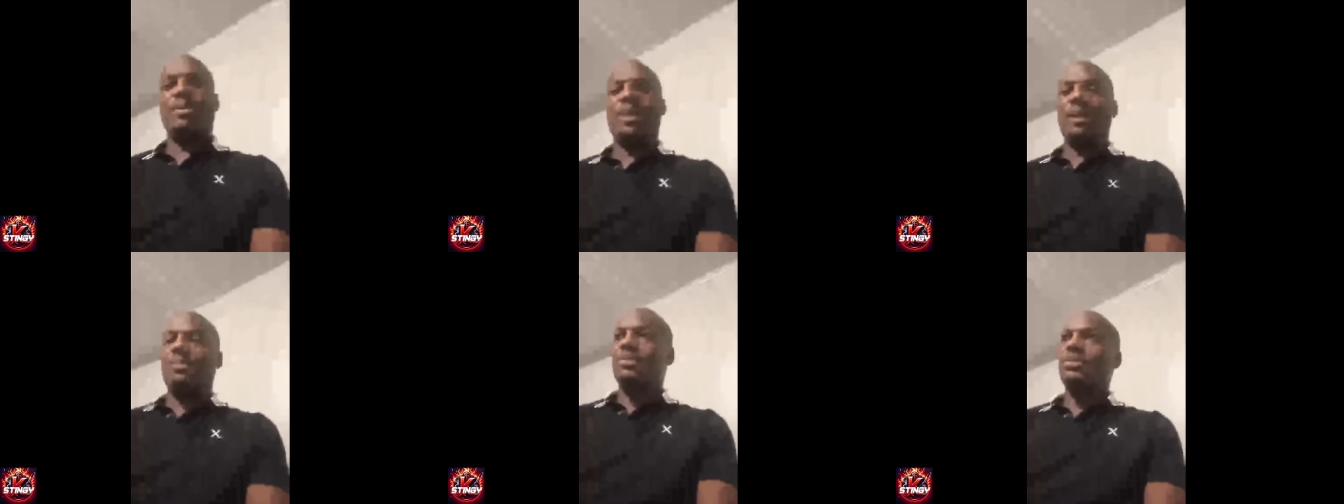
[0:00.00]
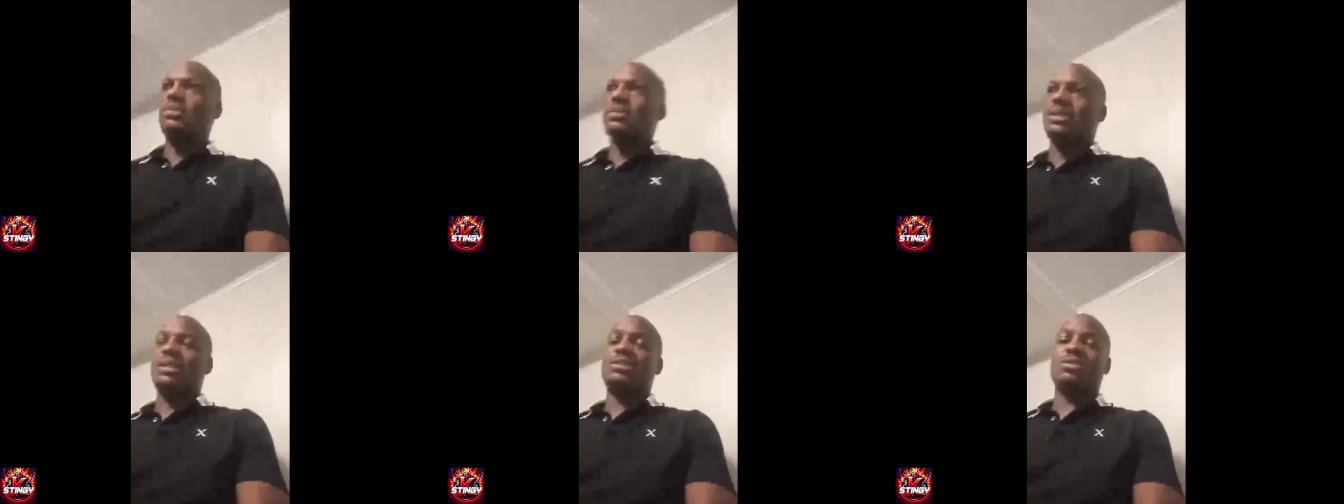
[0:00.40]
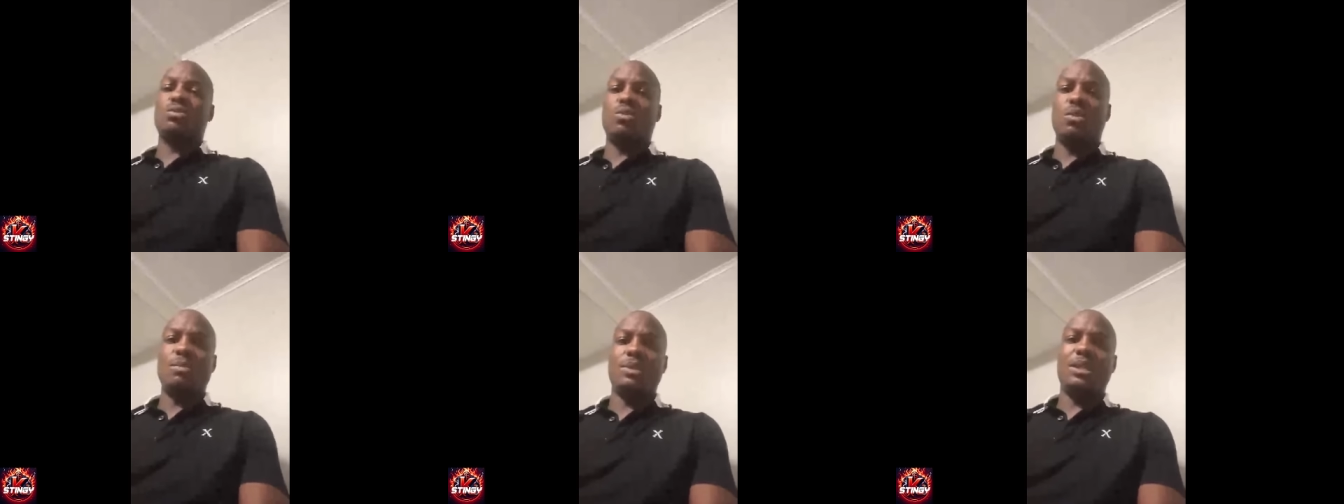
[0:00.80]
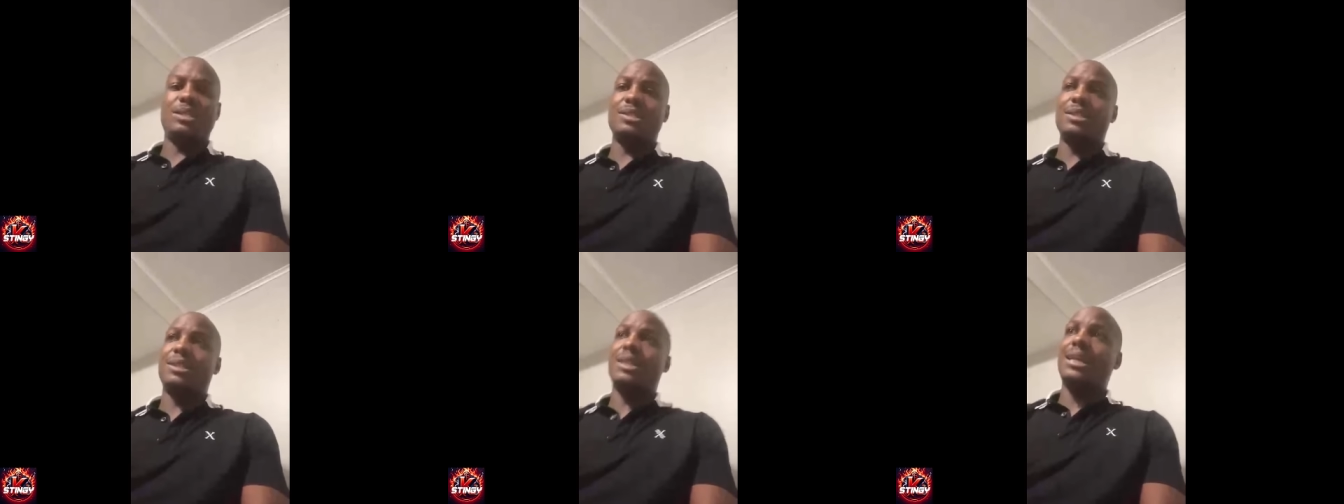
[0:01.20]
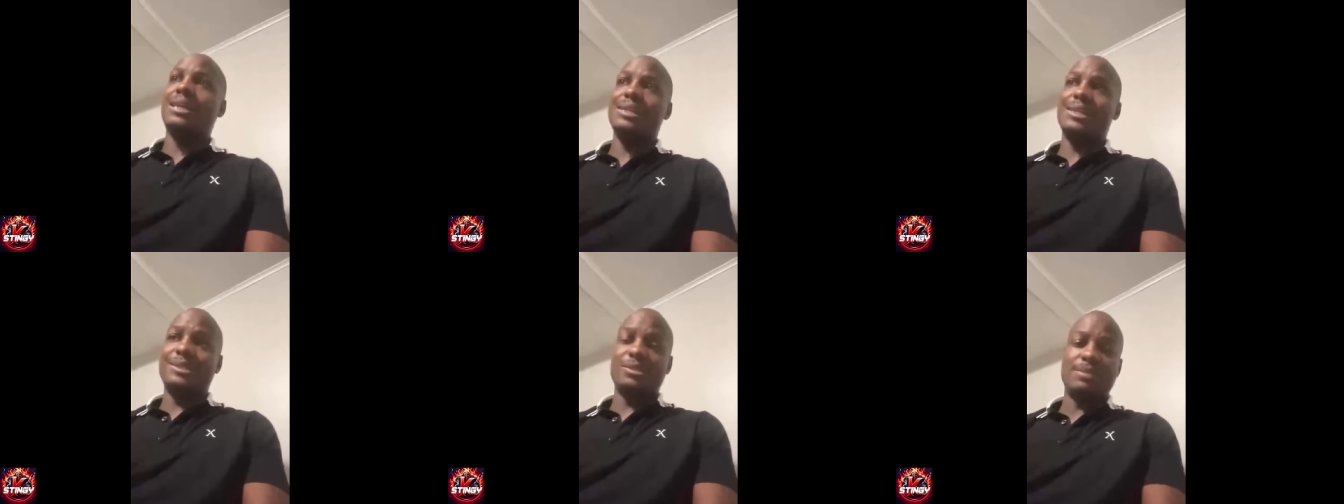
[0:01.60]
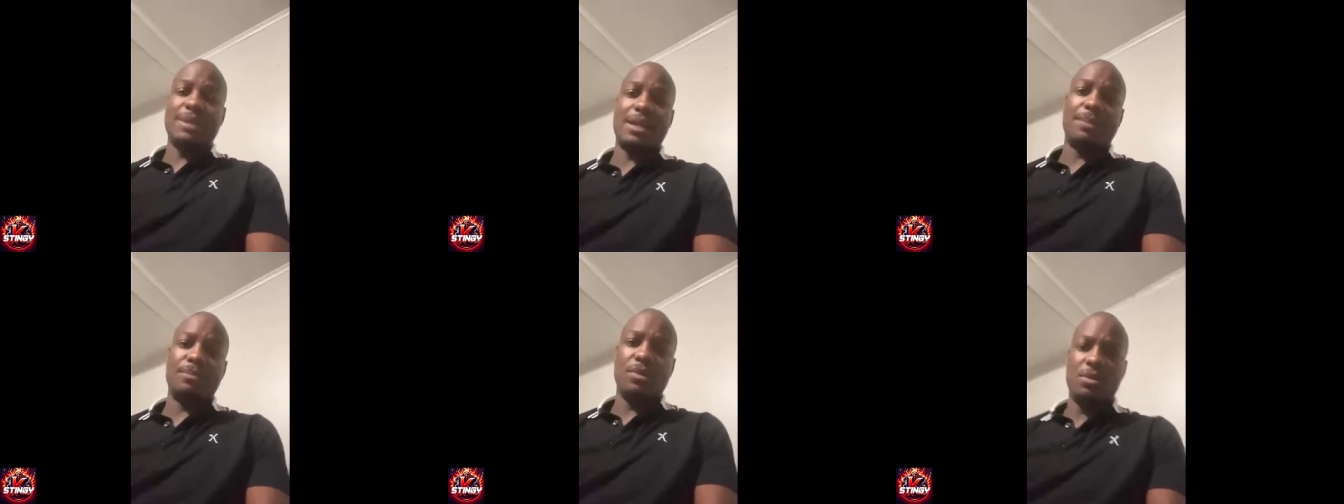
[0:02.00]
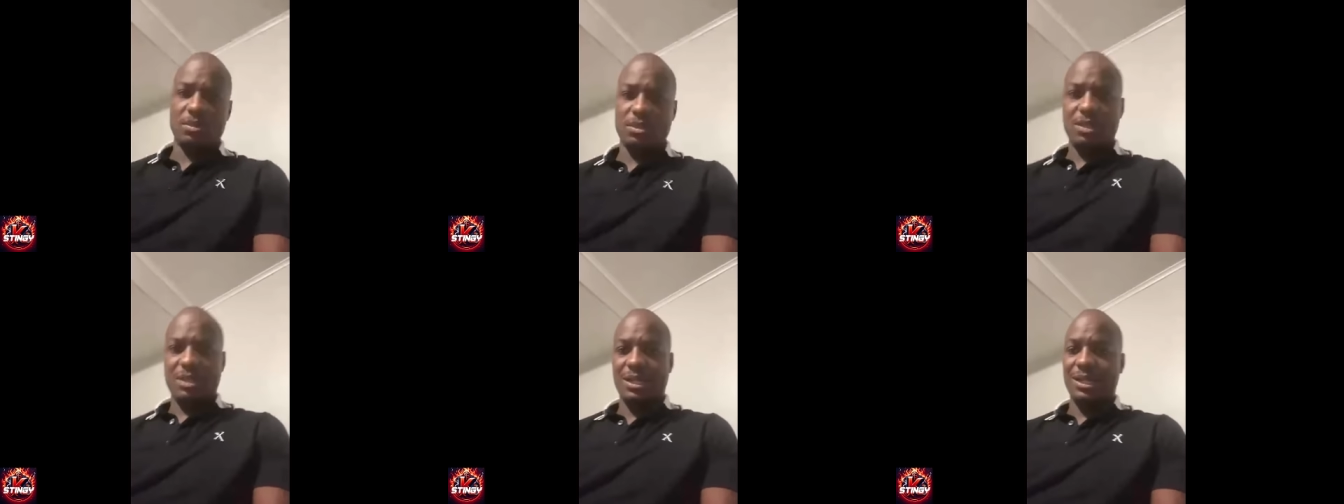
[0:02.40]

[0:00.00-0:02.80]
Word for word: That ain't right, bro. That's a woman. That's a lady. That's somebody woman.